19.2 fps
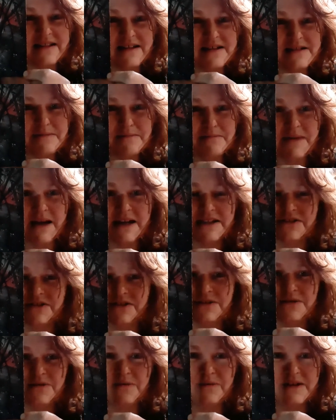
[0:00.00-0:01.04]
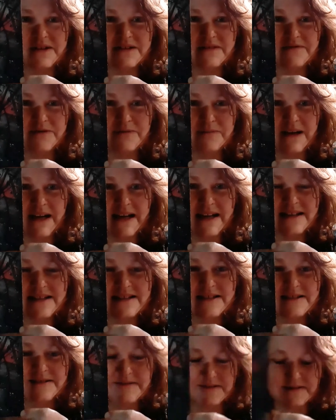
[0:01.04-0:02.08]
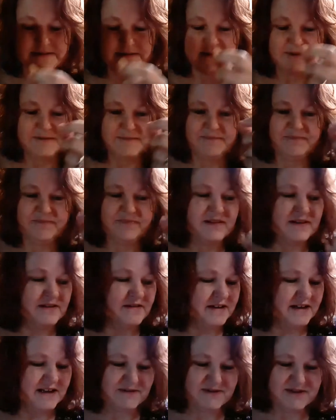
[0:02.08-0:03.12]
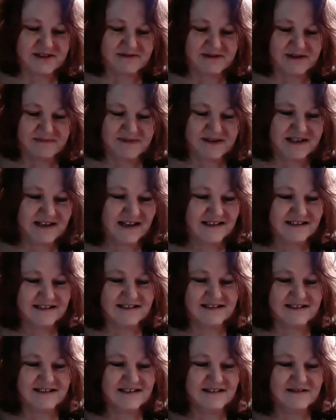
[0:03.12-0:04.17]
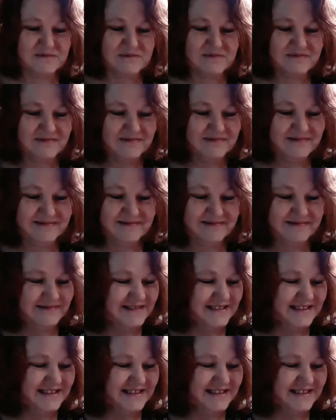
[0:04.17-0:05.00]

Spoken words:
this magical, wonderful place. Okay, what's going to happen next?